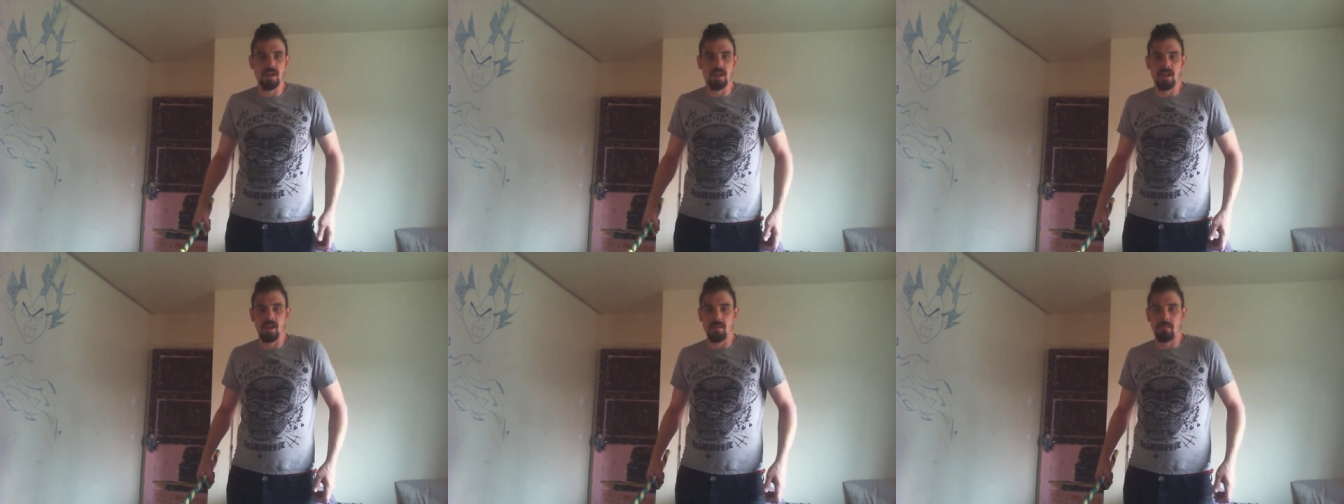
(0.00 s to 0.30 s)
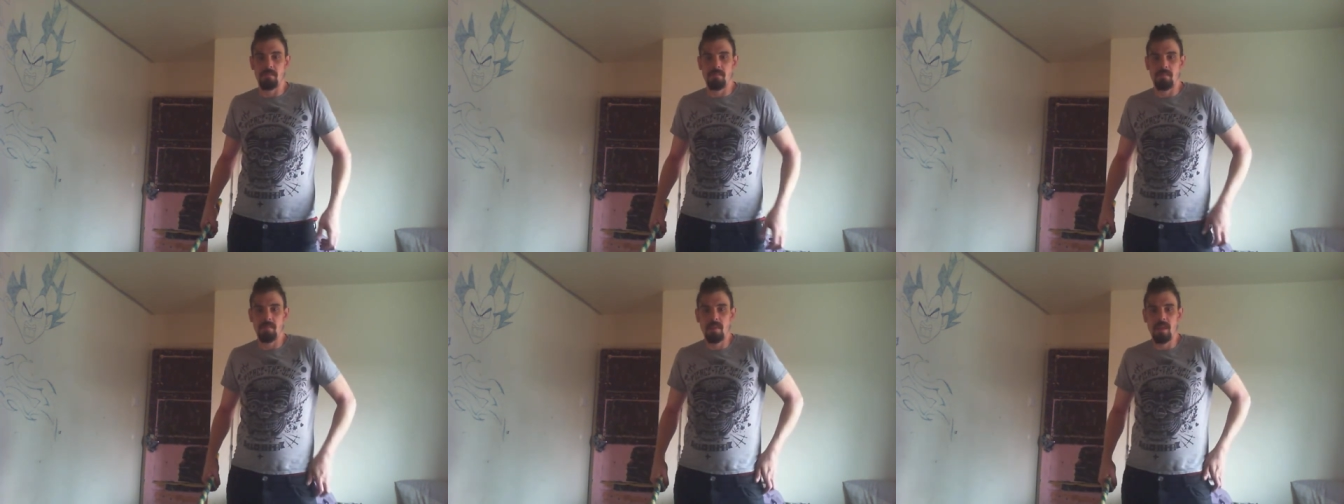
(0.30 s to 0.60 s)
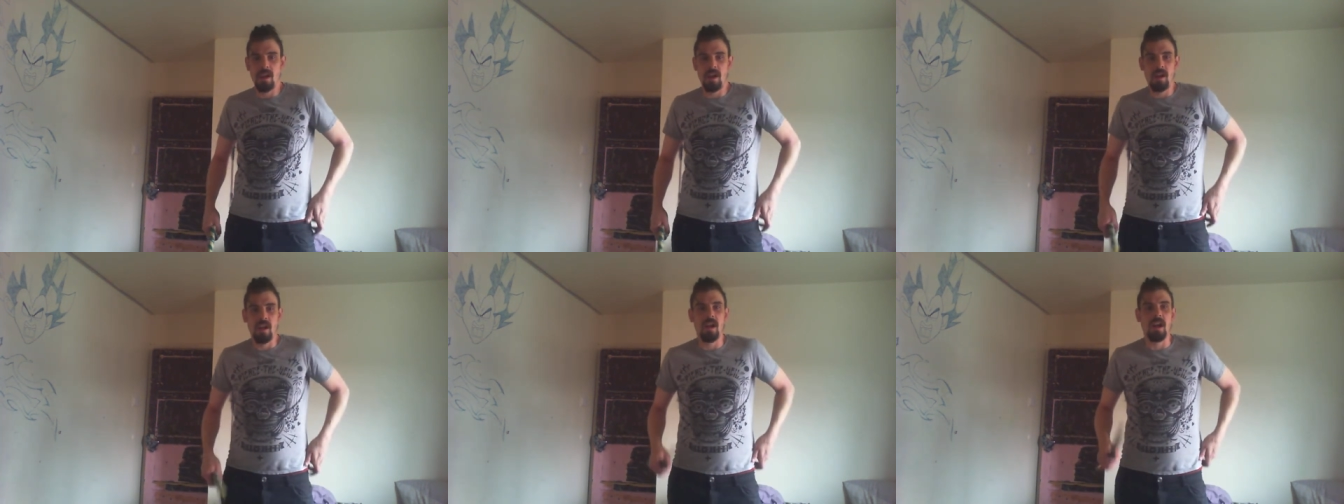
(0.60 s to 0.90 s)
Um,
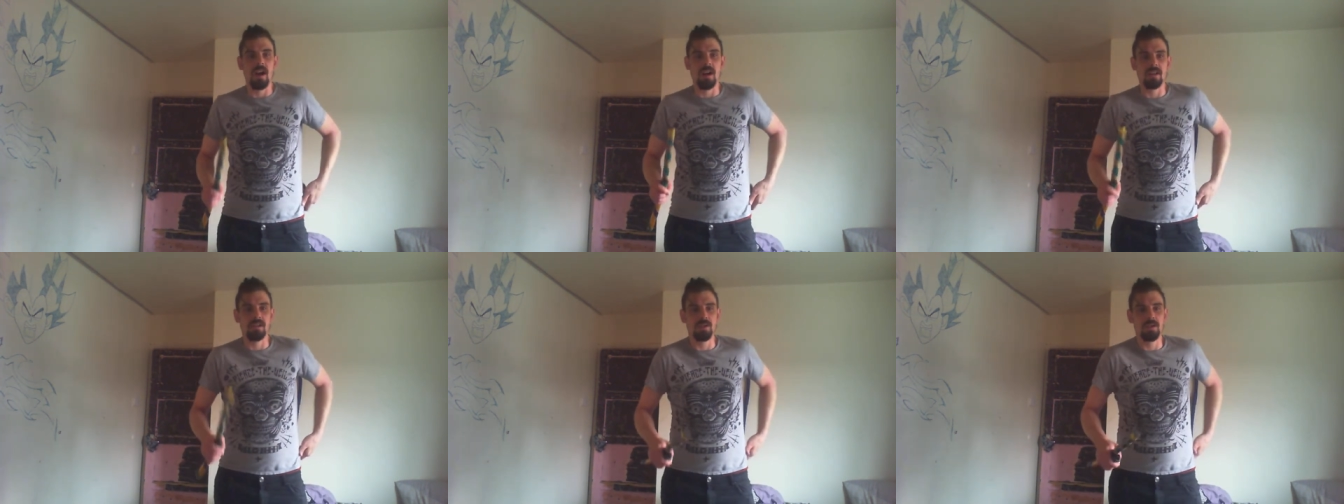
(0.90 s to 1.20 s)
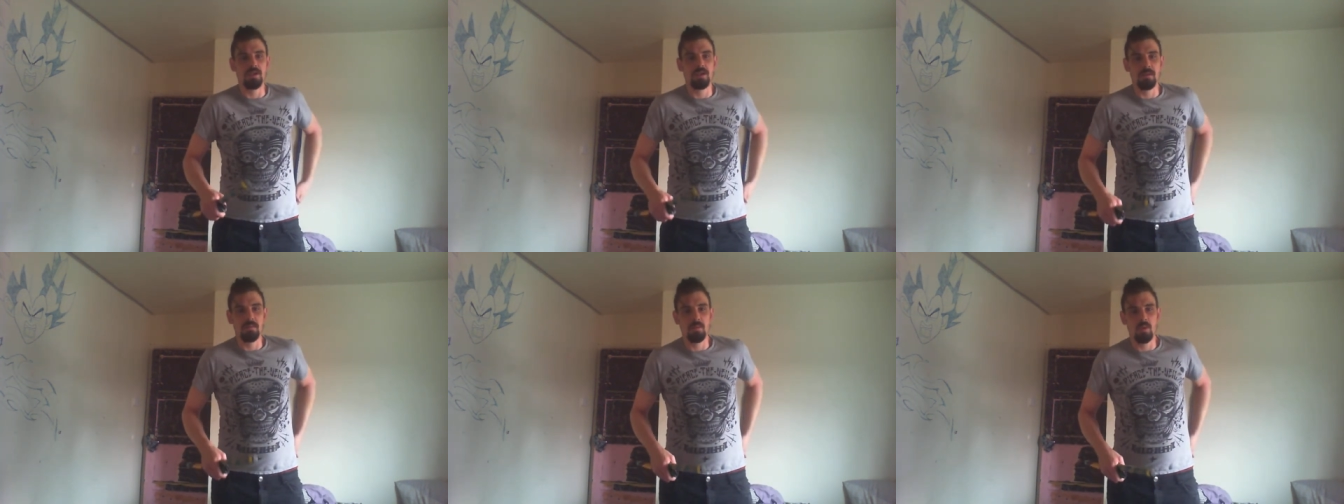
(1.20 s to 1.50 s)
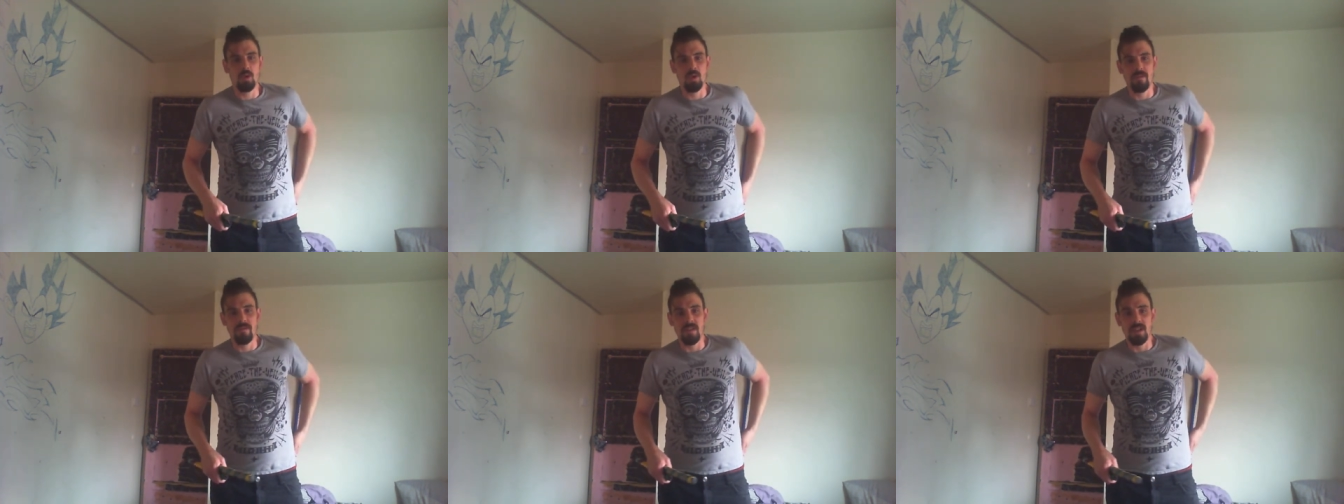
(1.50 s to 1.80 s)
I'm going to do
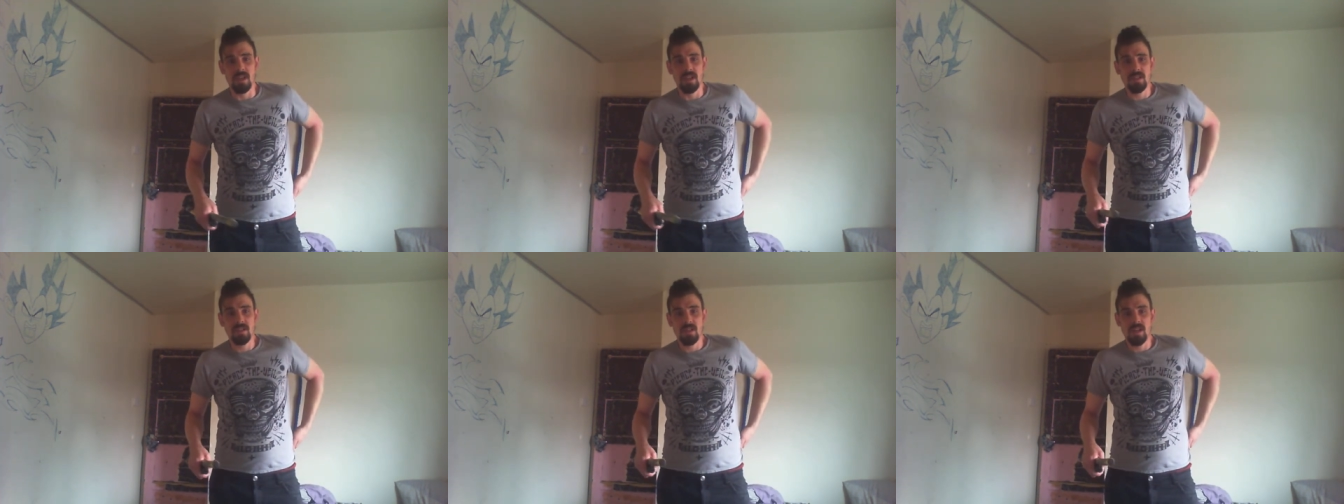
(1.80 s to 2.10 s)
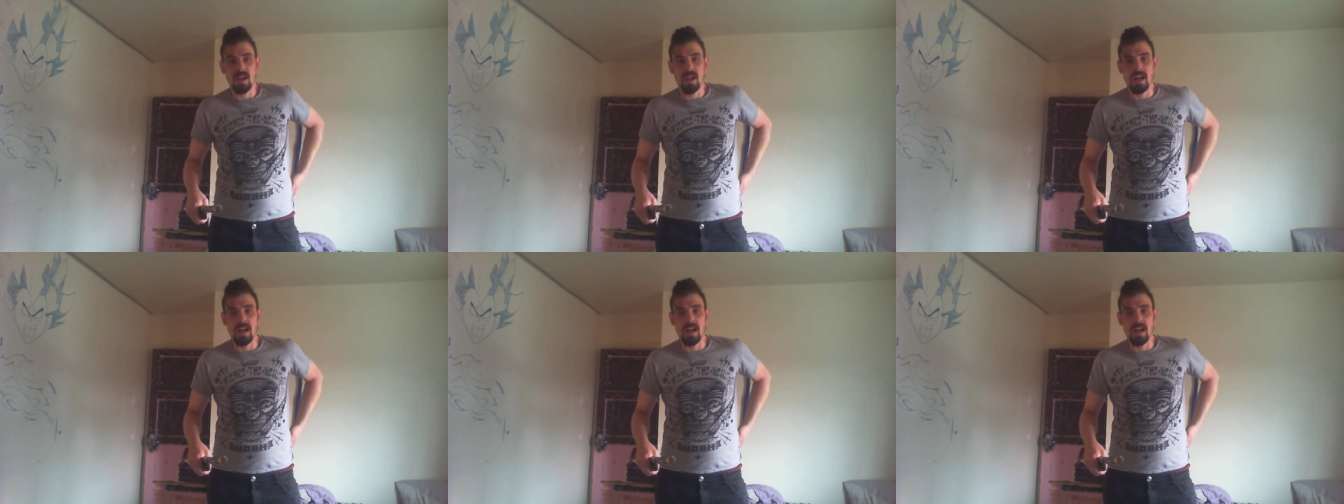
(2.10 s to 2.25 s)
more of these